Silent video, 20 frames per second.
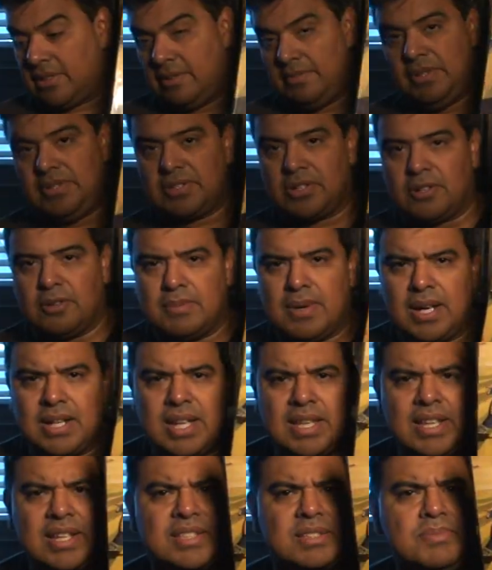or Musical
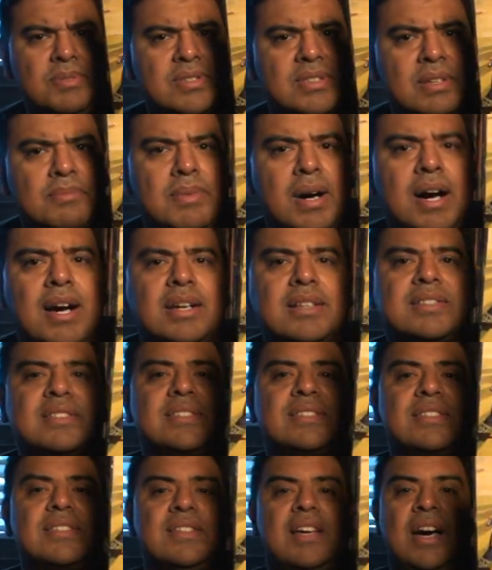Box. I think it's Music
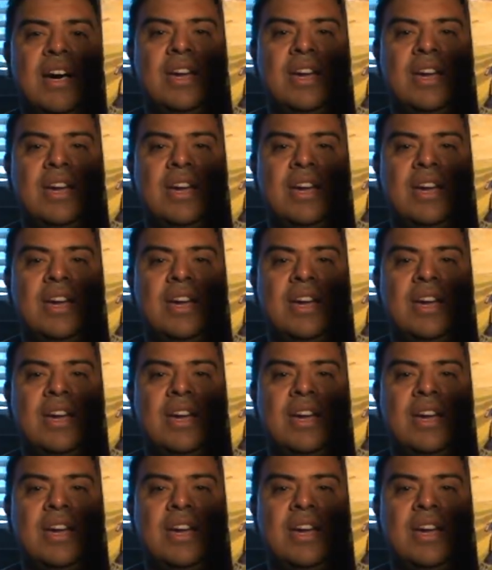Box.